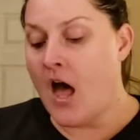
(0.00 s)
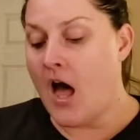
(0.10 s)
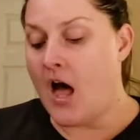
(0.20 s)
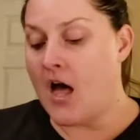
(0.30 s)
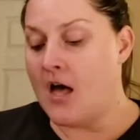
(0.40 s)

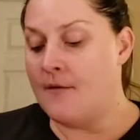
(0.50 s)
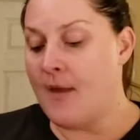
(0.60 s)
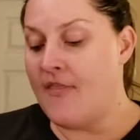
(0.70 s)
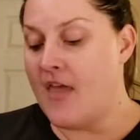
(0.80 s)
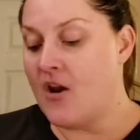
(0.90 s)

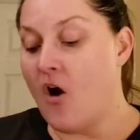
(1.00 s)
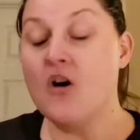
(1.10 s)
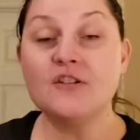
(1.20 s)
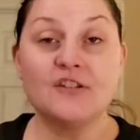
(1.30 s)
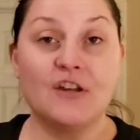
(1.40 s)
And then
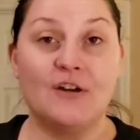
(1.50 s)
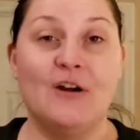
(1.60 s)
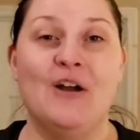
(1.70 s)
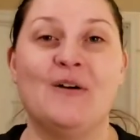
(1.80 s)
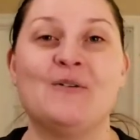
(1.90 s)

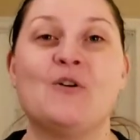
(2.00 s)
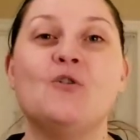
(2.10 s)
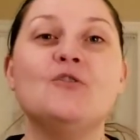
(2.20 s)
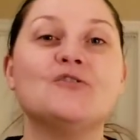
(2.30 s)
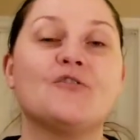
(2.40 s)
also,
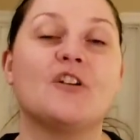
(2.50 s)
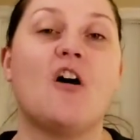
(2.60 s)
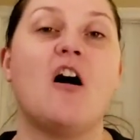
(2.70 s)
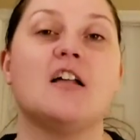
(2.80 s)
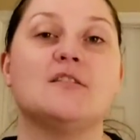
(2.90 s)
goals are at
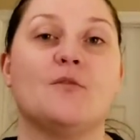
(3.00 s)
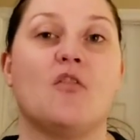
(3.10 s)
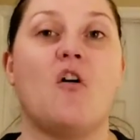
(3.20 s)
odds with